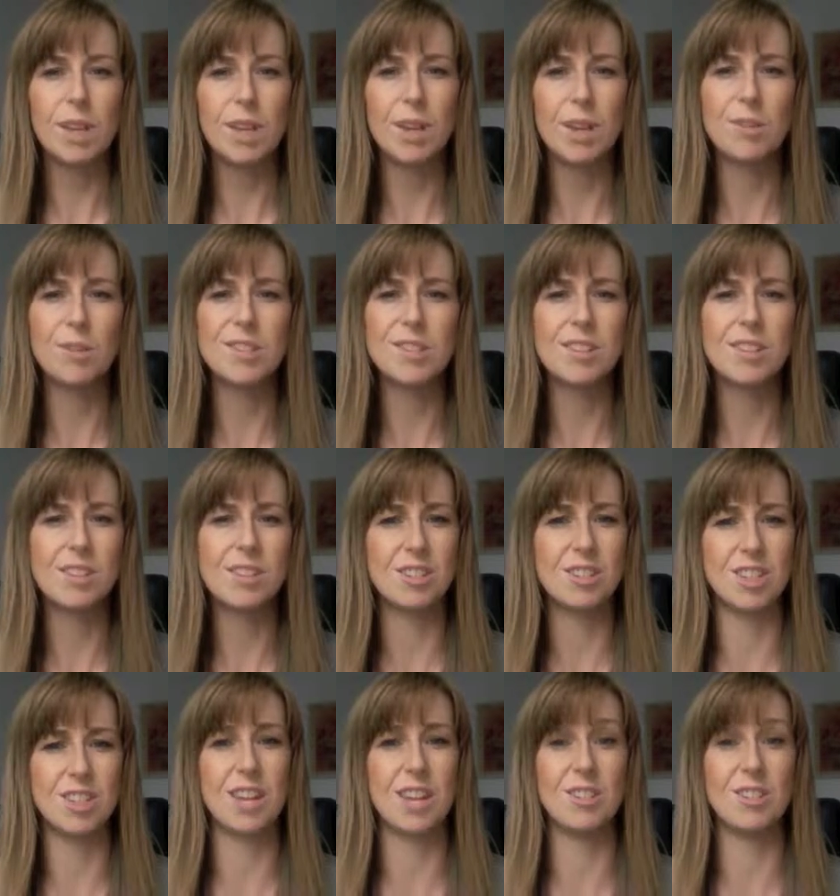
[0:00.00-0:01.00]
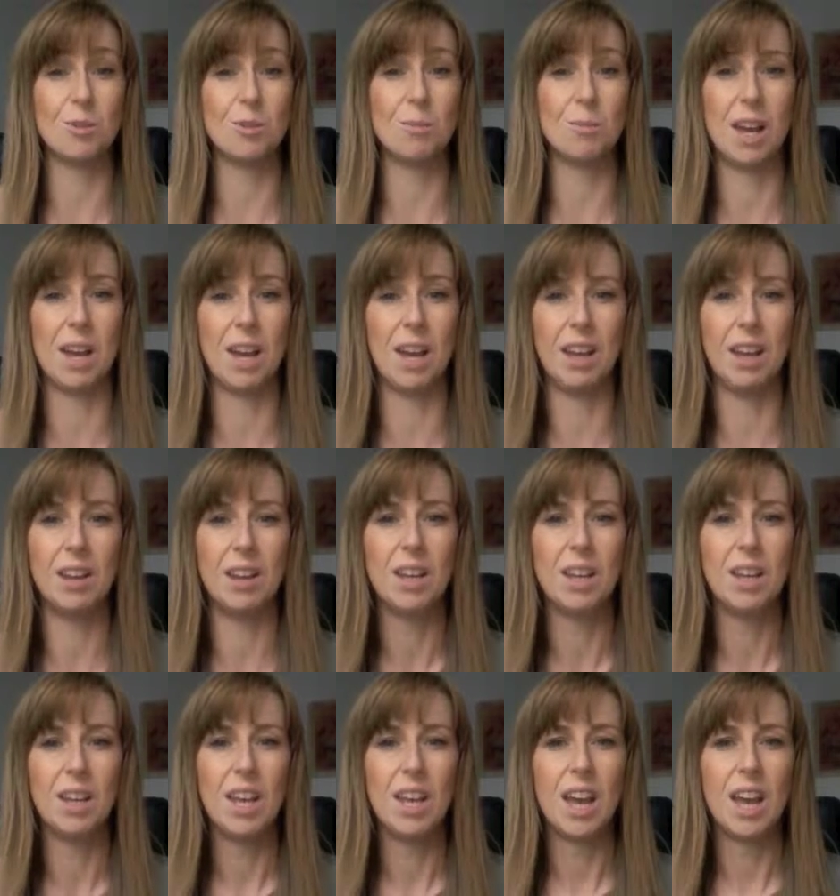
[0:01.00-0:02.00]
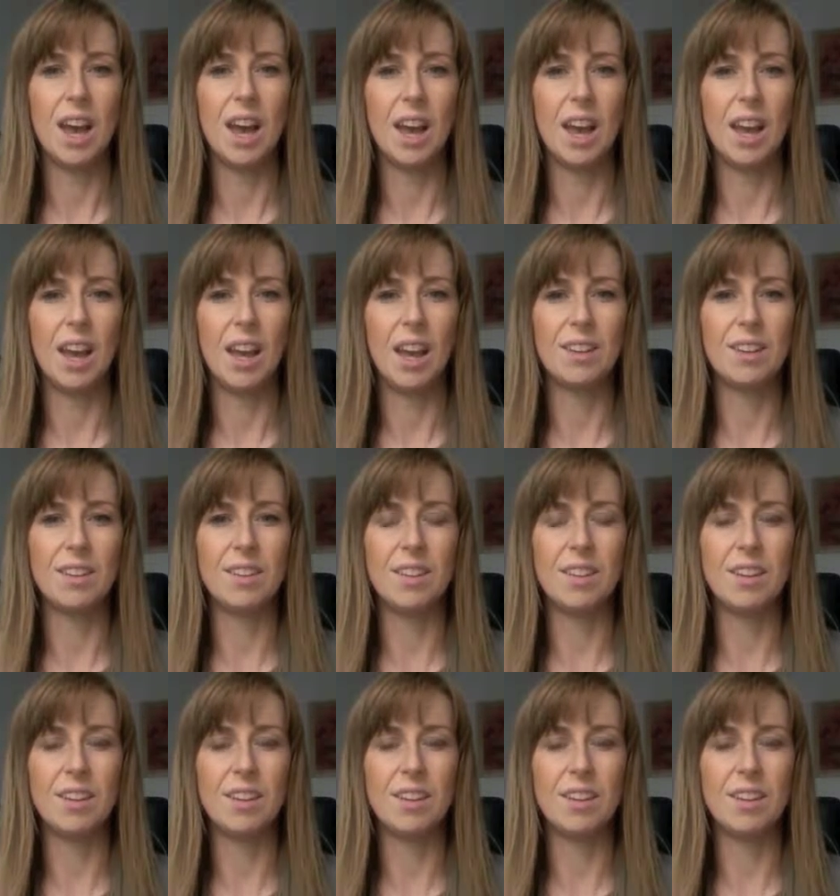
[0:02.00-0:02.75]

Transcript: He was such a gentle man, and